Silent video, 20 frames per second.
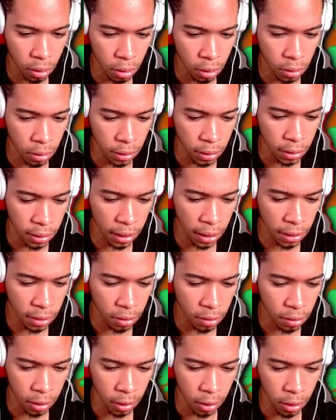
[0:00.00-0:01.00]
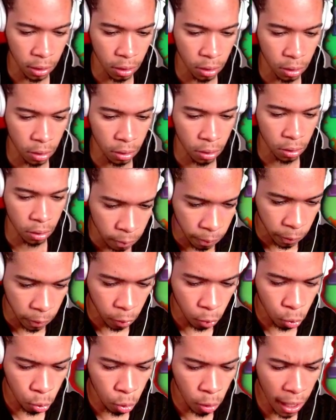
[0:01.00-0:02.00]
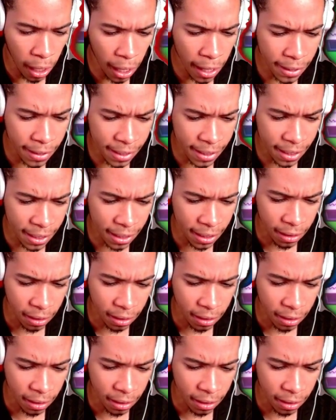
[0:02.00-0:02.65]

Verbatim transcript: These guys on. What?